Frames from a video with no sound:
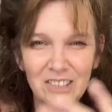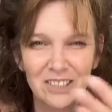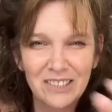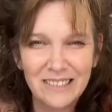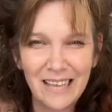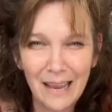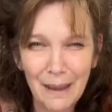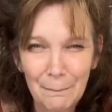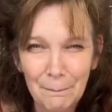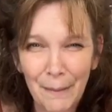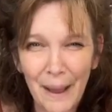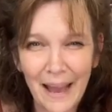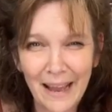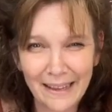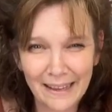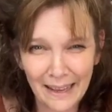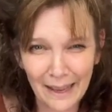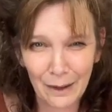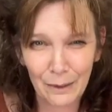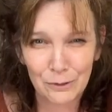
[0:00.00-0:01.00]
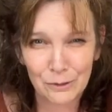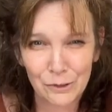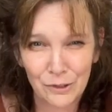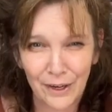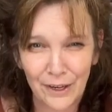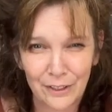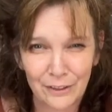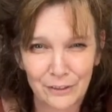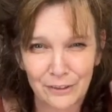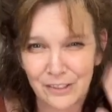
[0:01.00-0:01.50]
I just can't back out
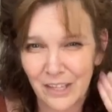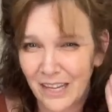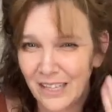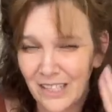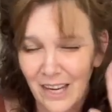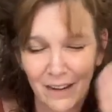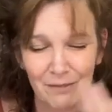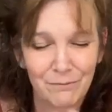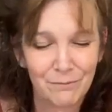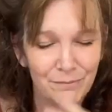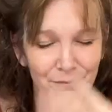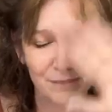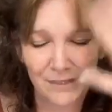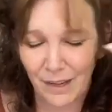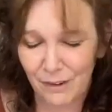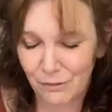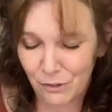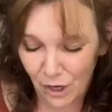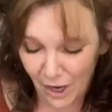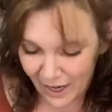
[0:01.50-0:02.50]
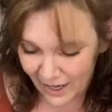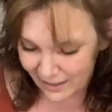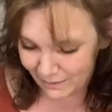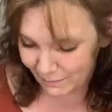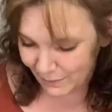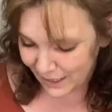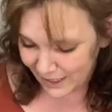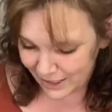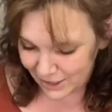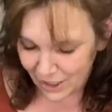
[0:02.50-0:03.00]
trailers. I've
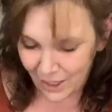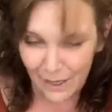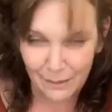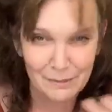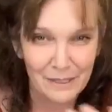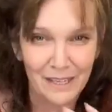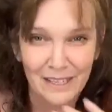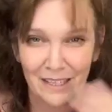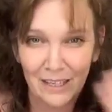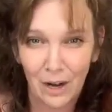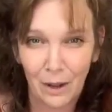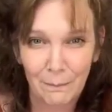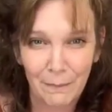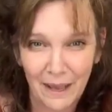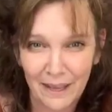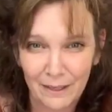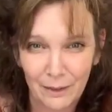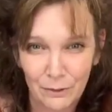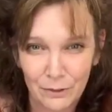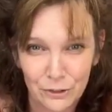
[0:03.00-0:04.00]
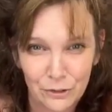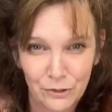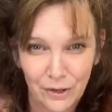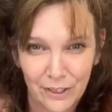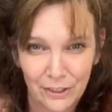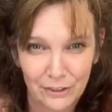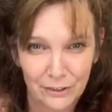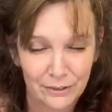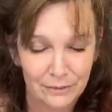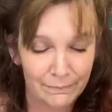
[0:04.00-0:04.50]
tried many times. I cannot back out a
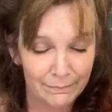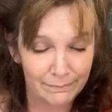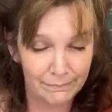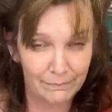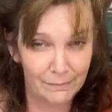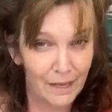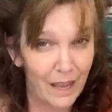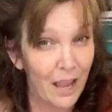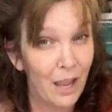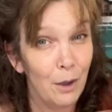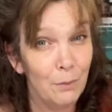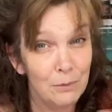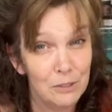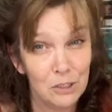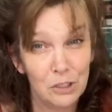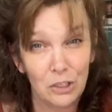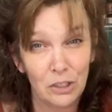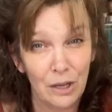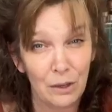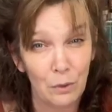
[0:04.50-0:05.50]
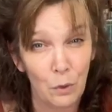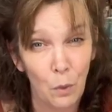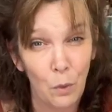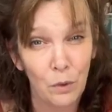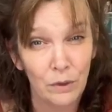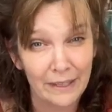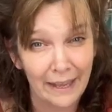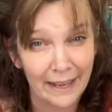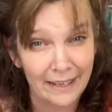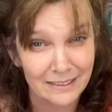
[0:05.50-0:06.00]
trailer. I almost took out a
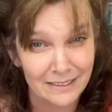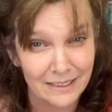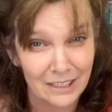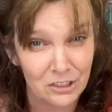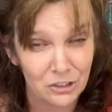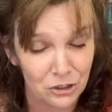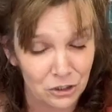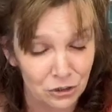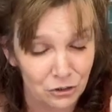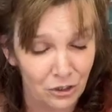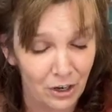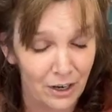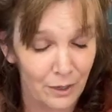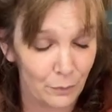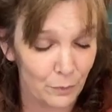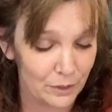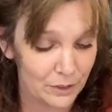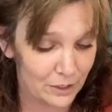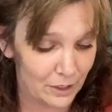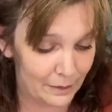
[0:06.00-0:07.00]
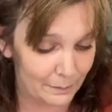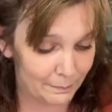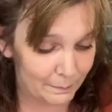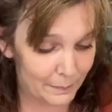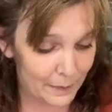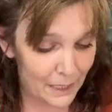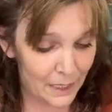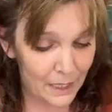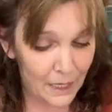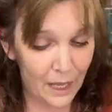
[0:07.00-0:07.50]
whole gas station trying one time.